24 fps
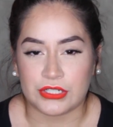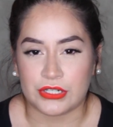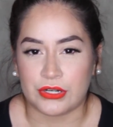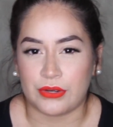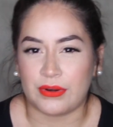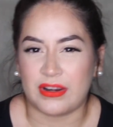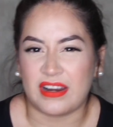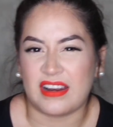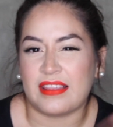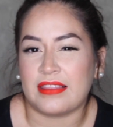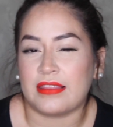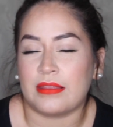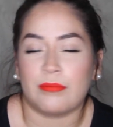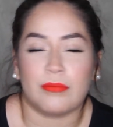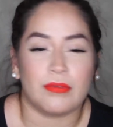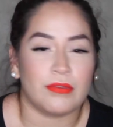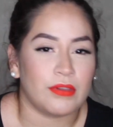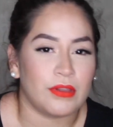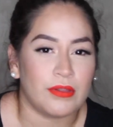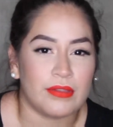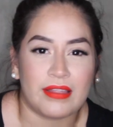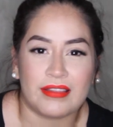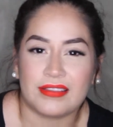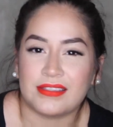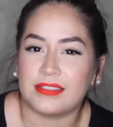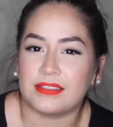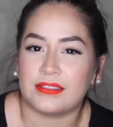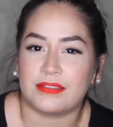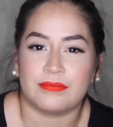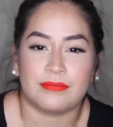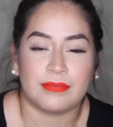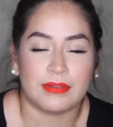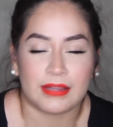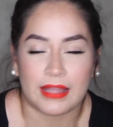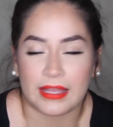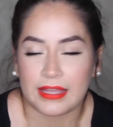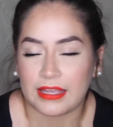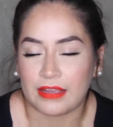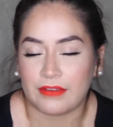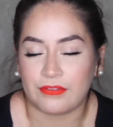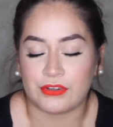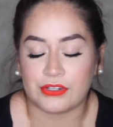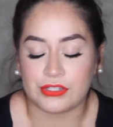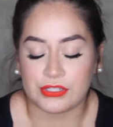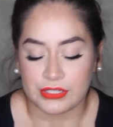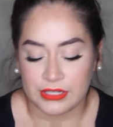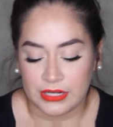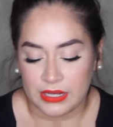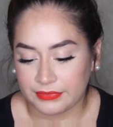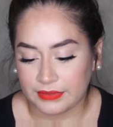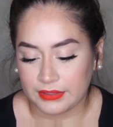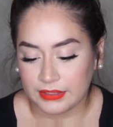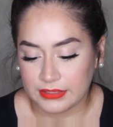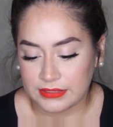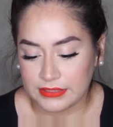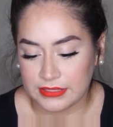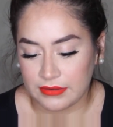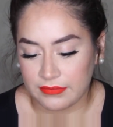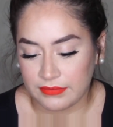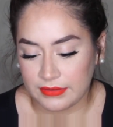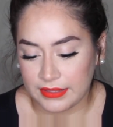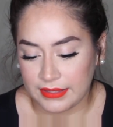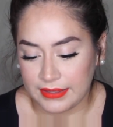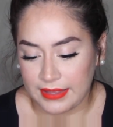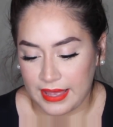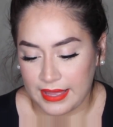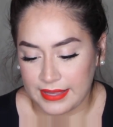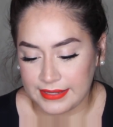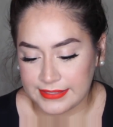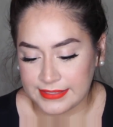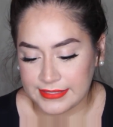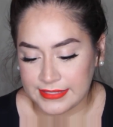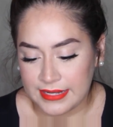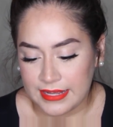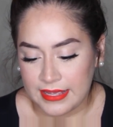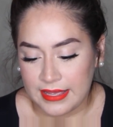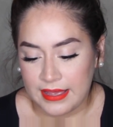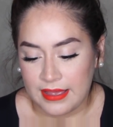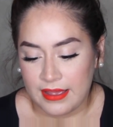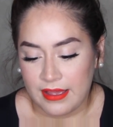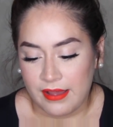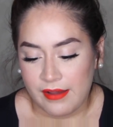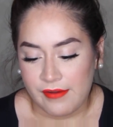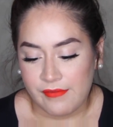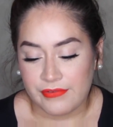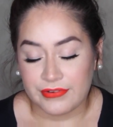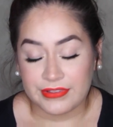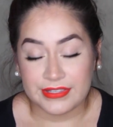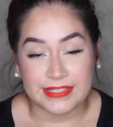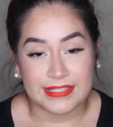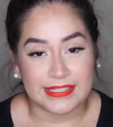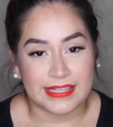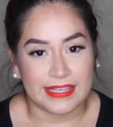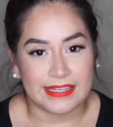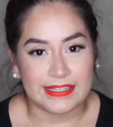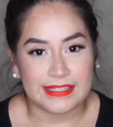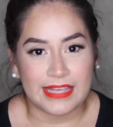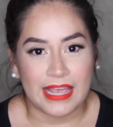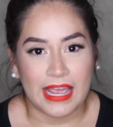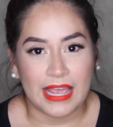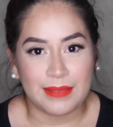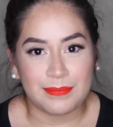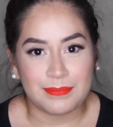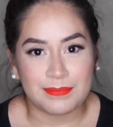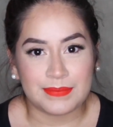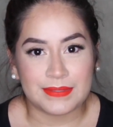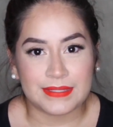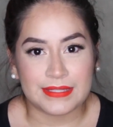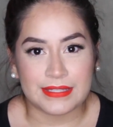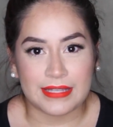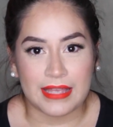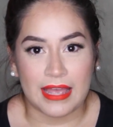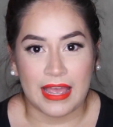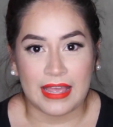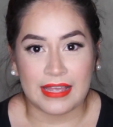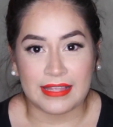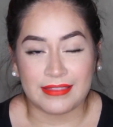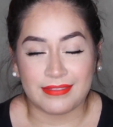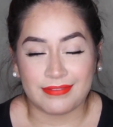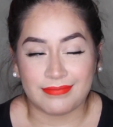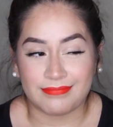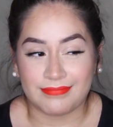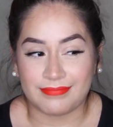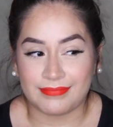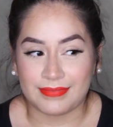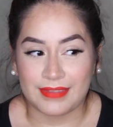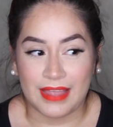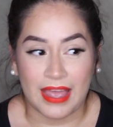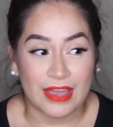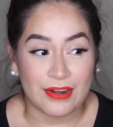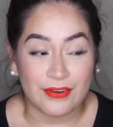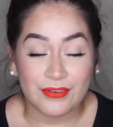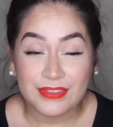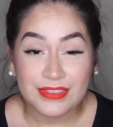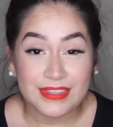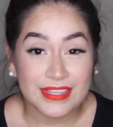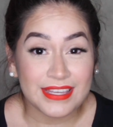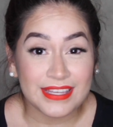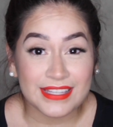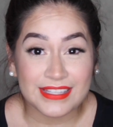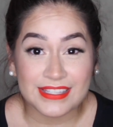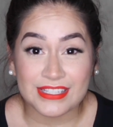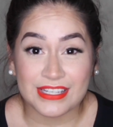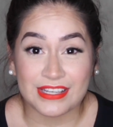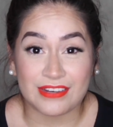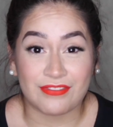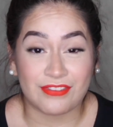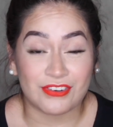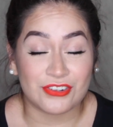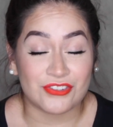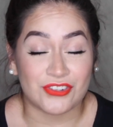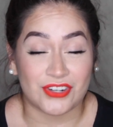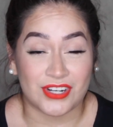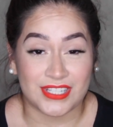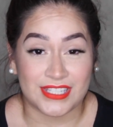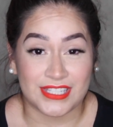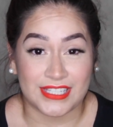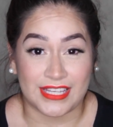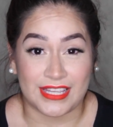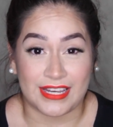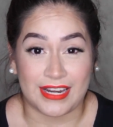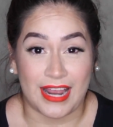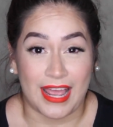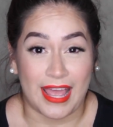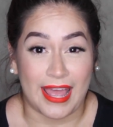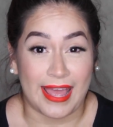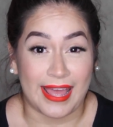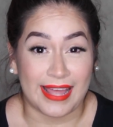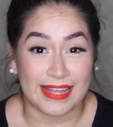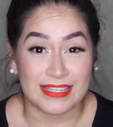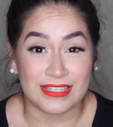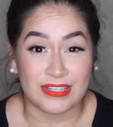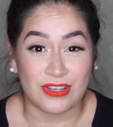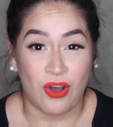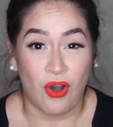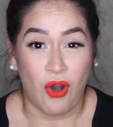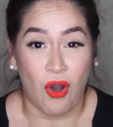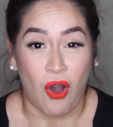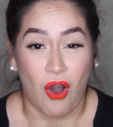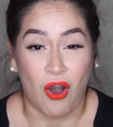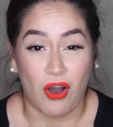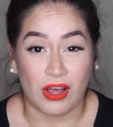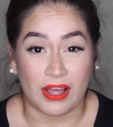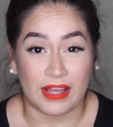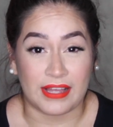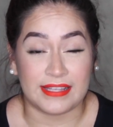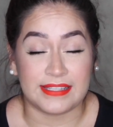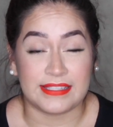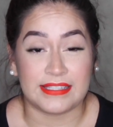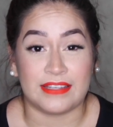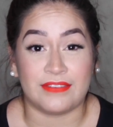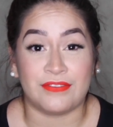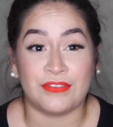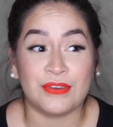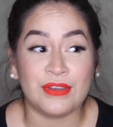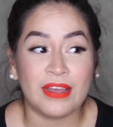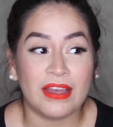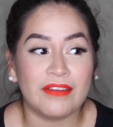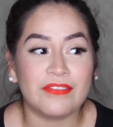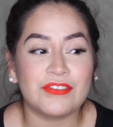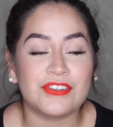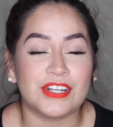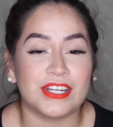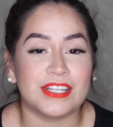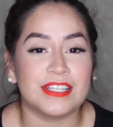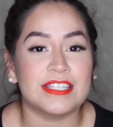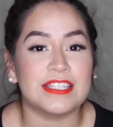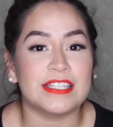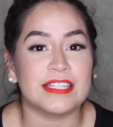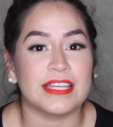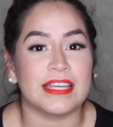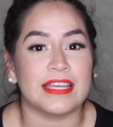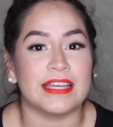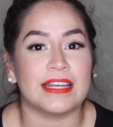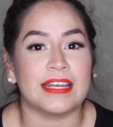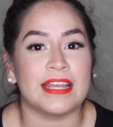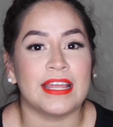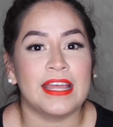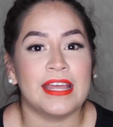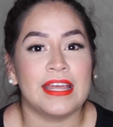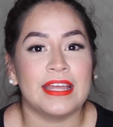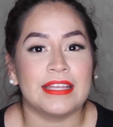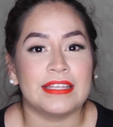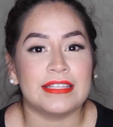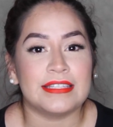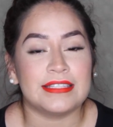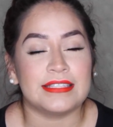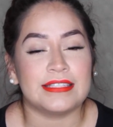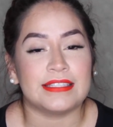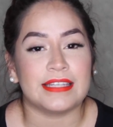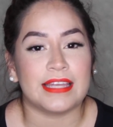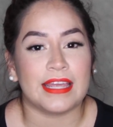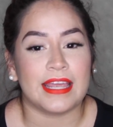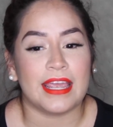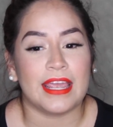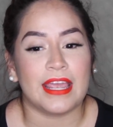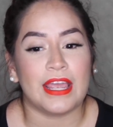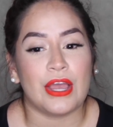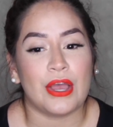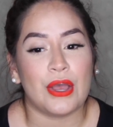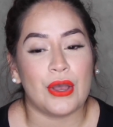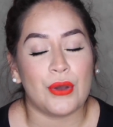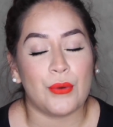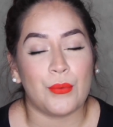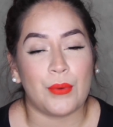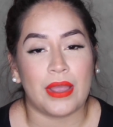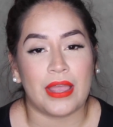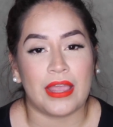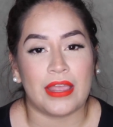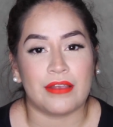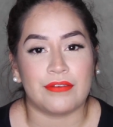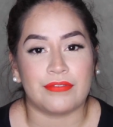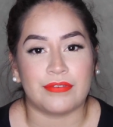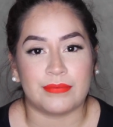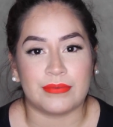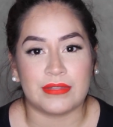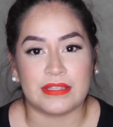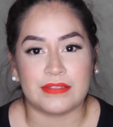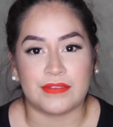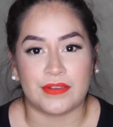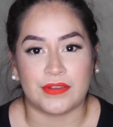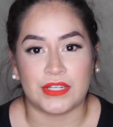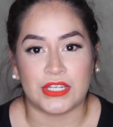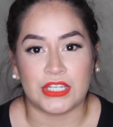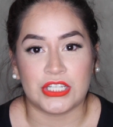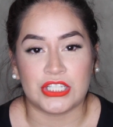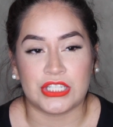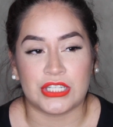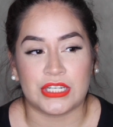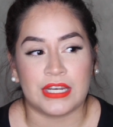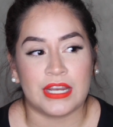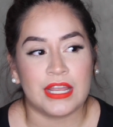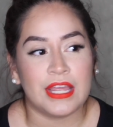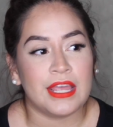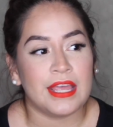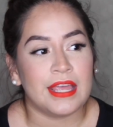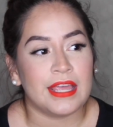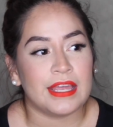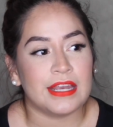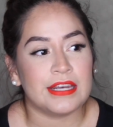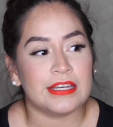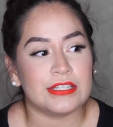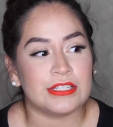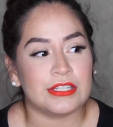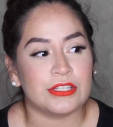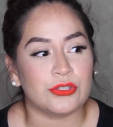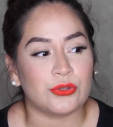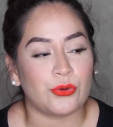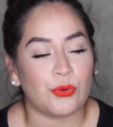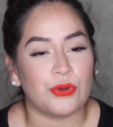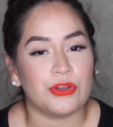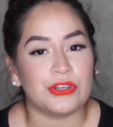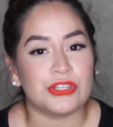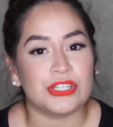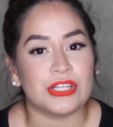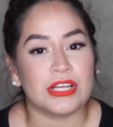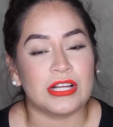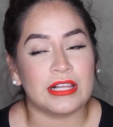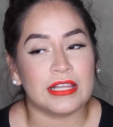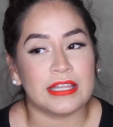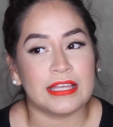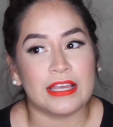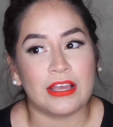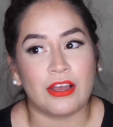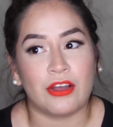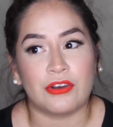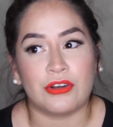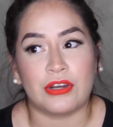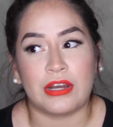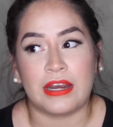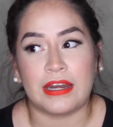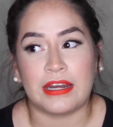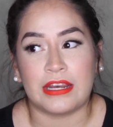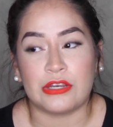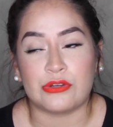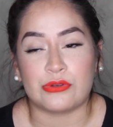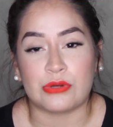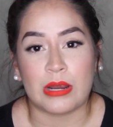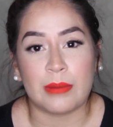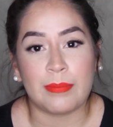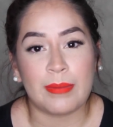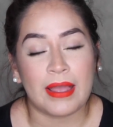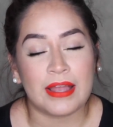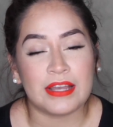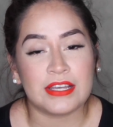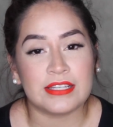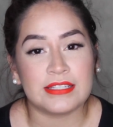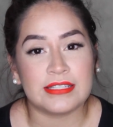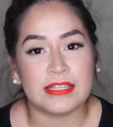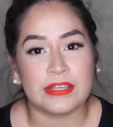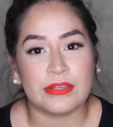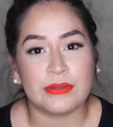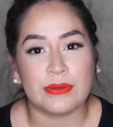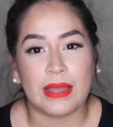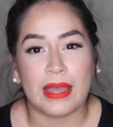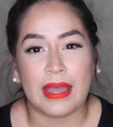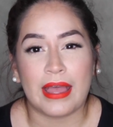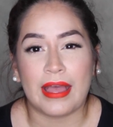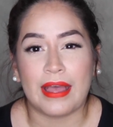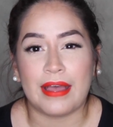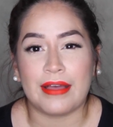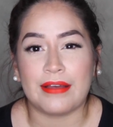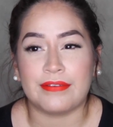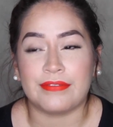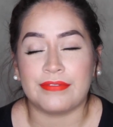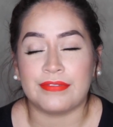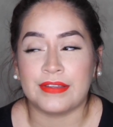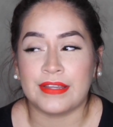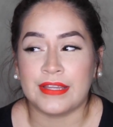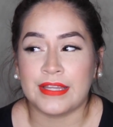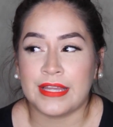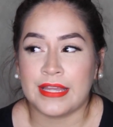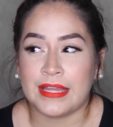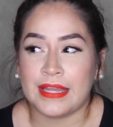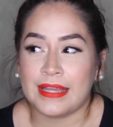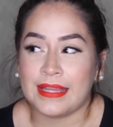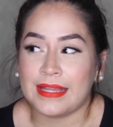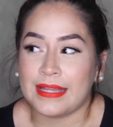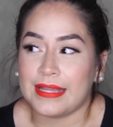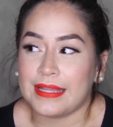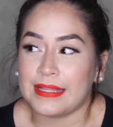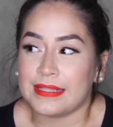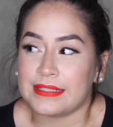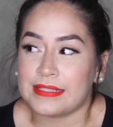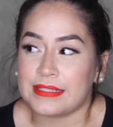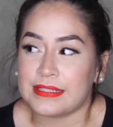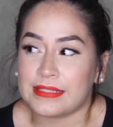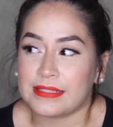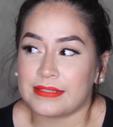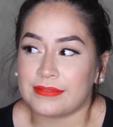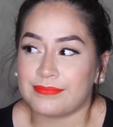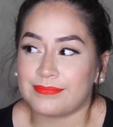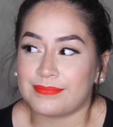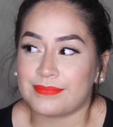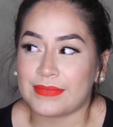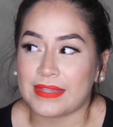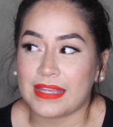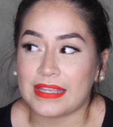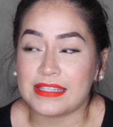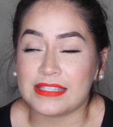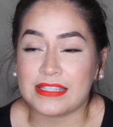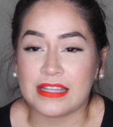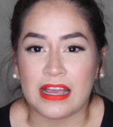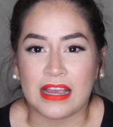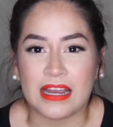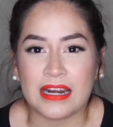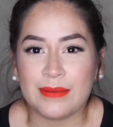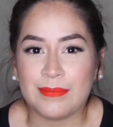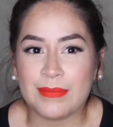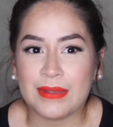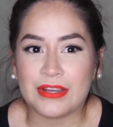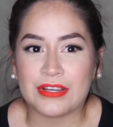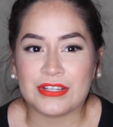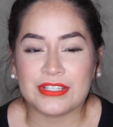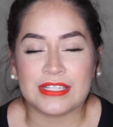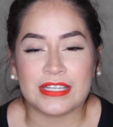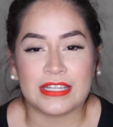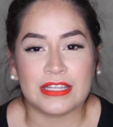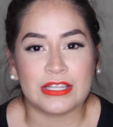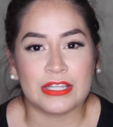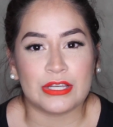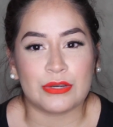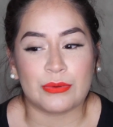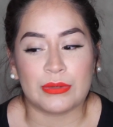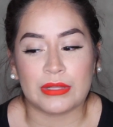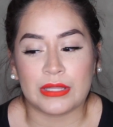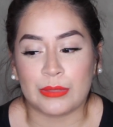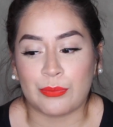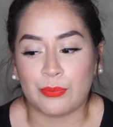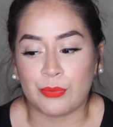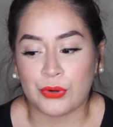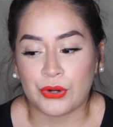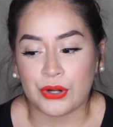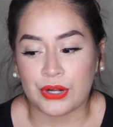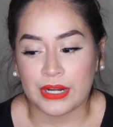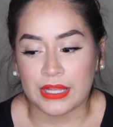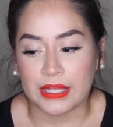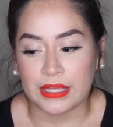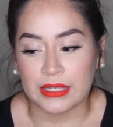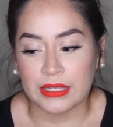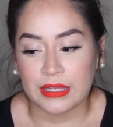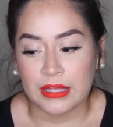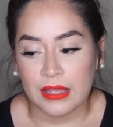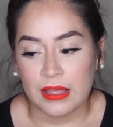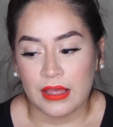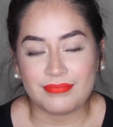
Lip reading: You know, and anything below that's light coverage. Definitely that. For the skin types, I don't think it's good for dry skin at all, guys. If you have dry skin, stay away from this foundation. It is just going to cling on any dry patches that you have. It's not going to make your skin look really pretty.